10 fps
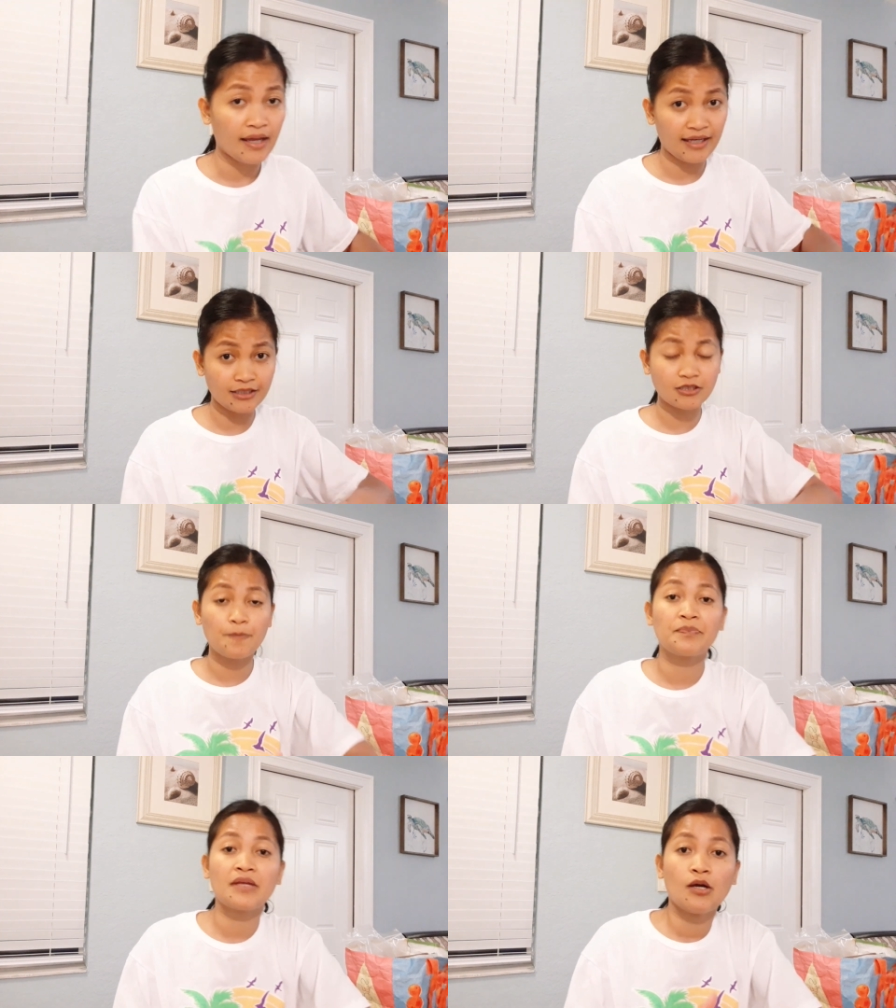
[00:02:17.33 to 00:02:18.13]
And
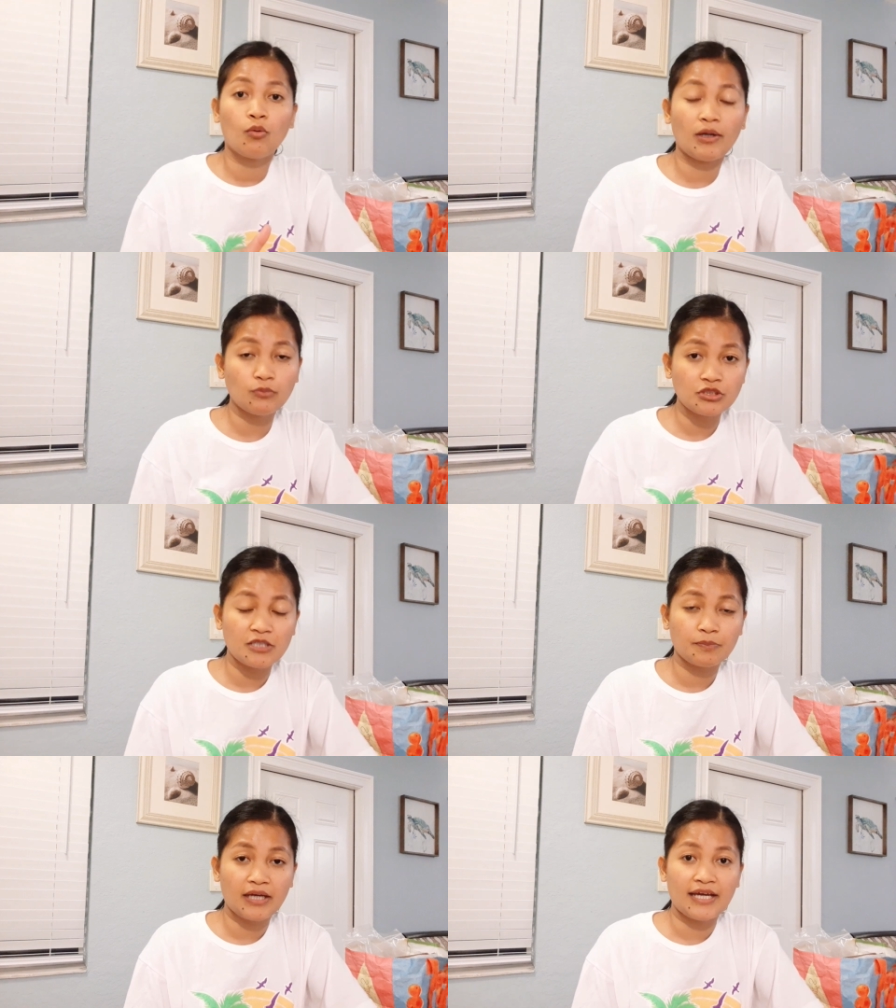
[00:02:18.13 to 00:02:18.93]
one more
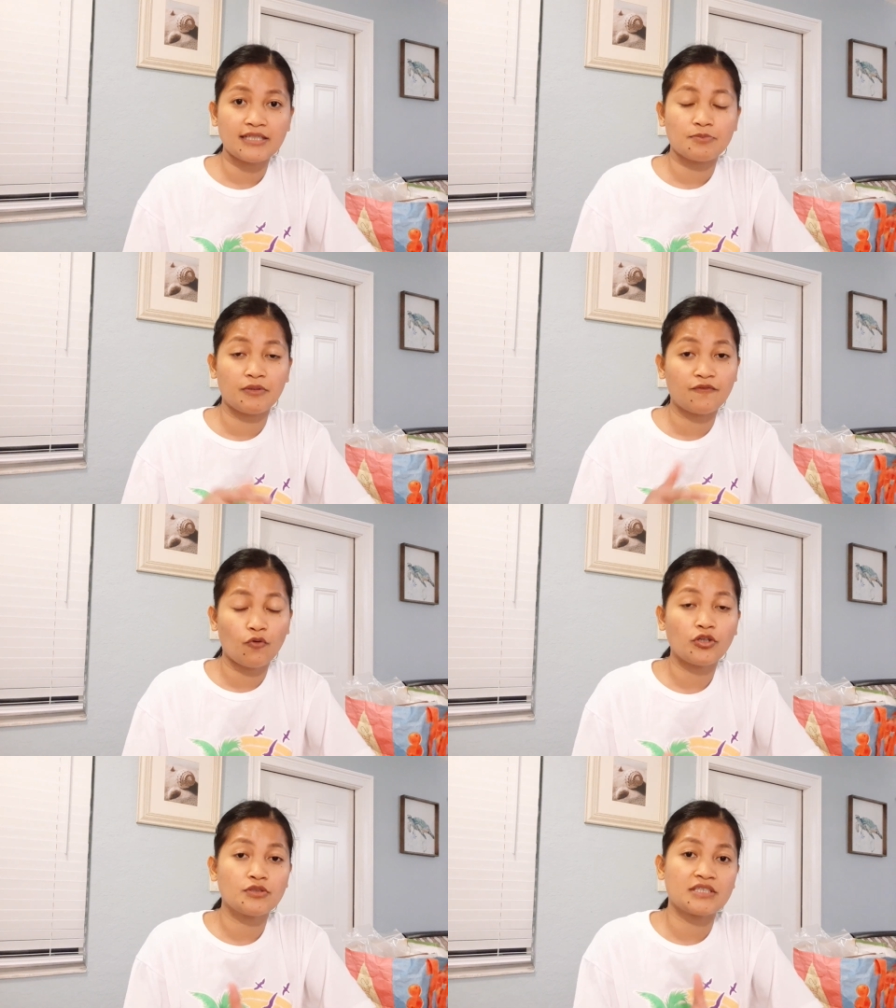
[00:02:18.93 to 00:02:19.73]
tip guys,
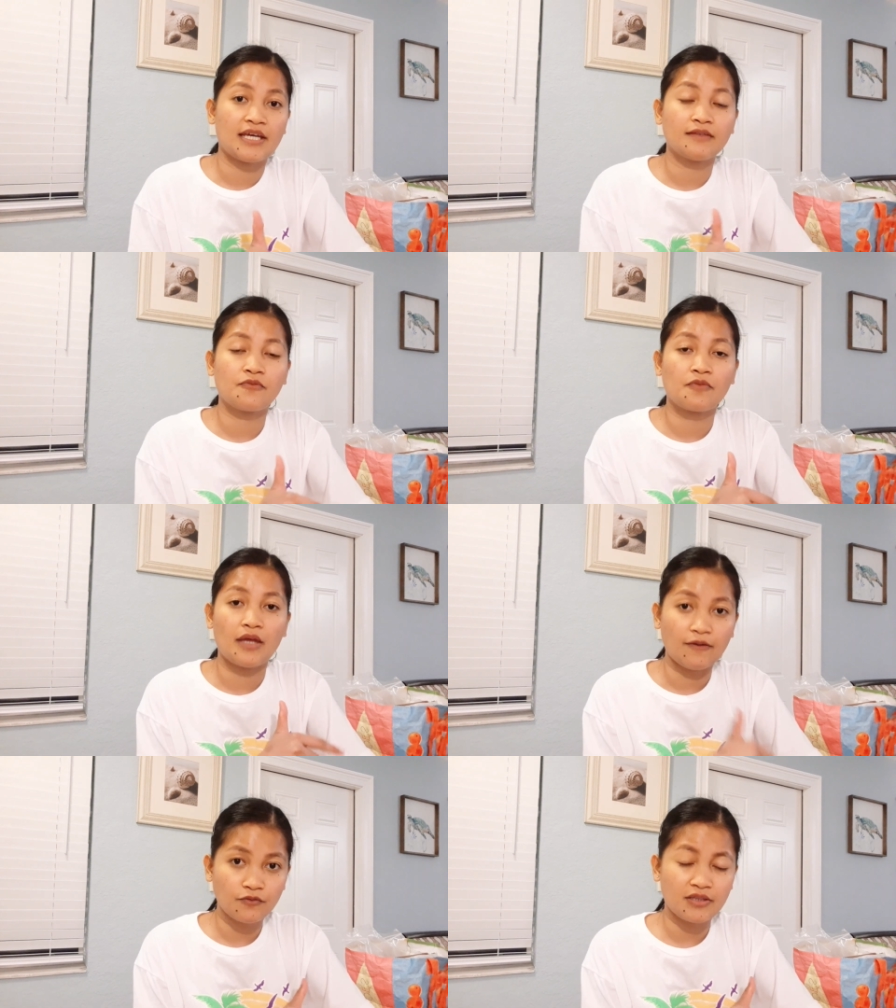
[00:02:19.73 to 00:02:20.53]
before you send
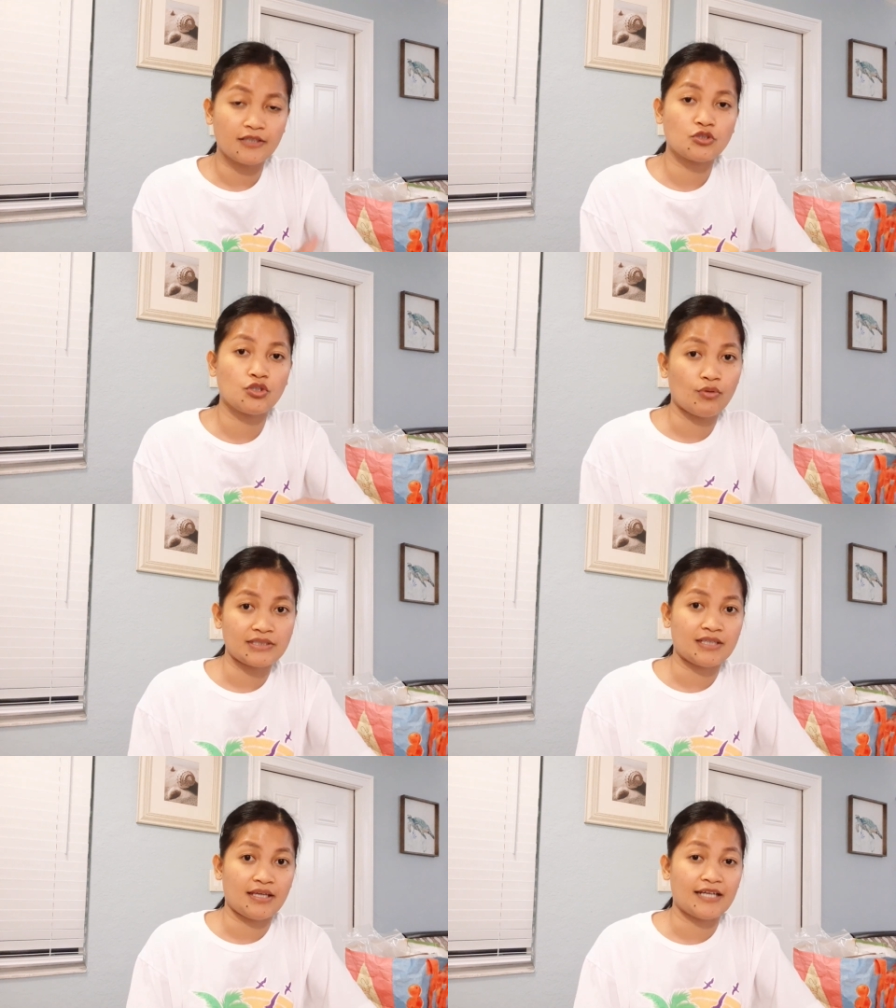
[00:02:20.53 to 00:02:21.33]
everything to
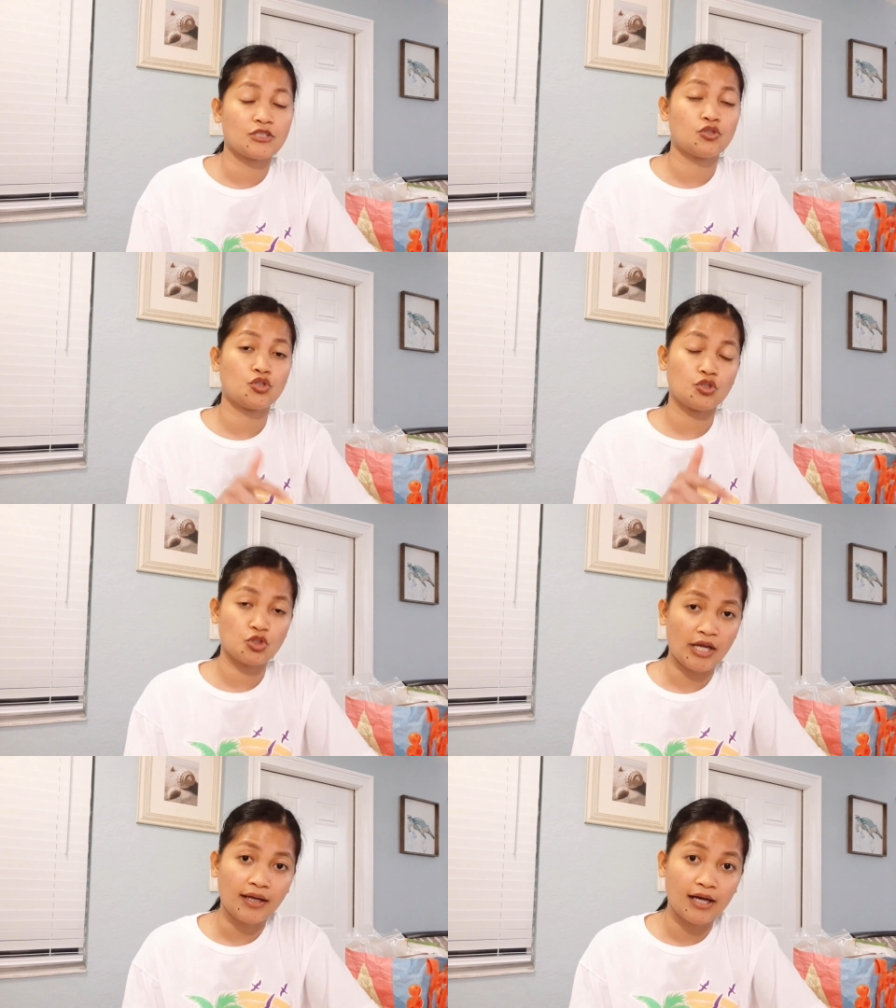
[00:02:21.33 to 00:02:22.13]
USCIS, you should
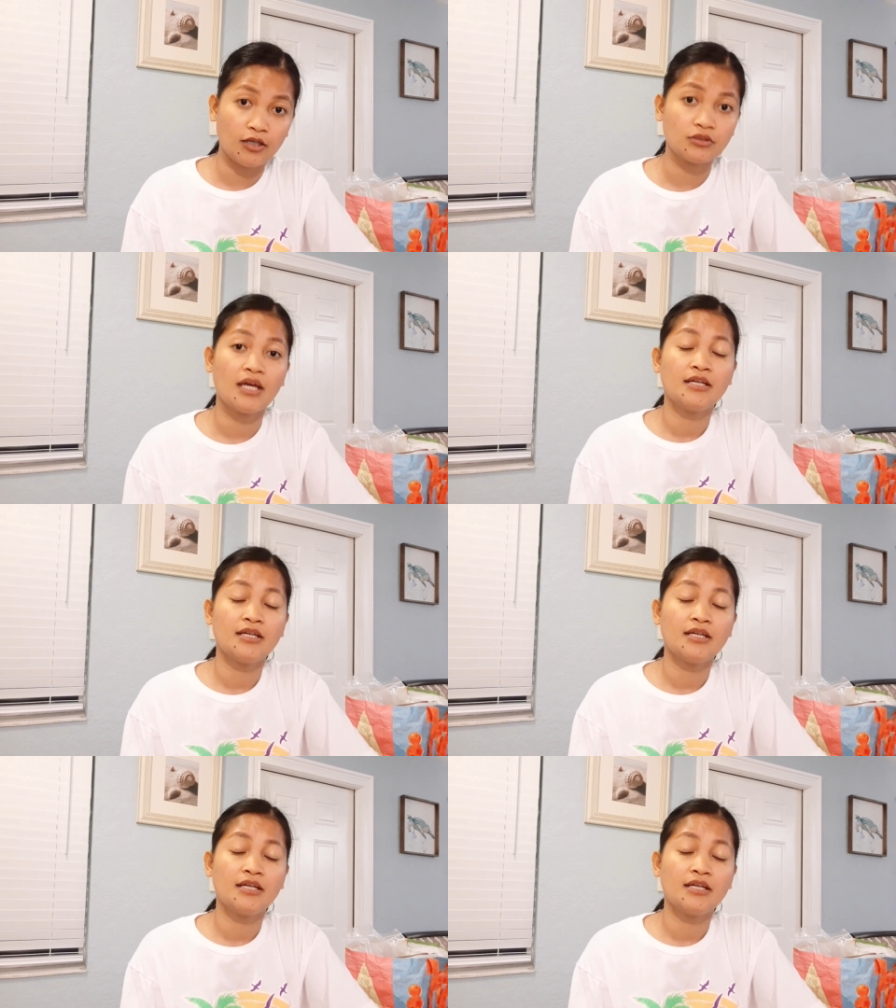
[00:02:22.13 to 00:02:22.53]
check out,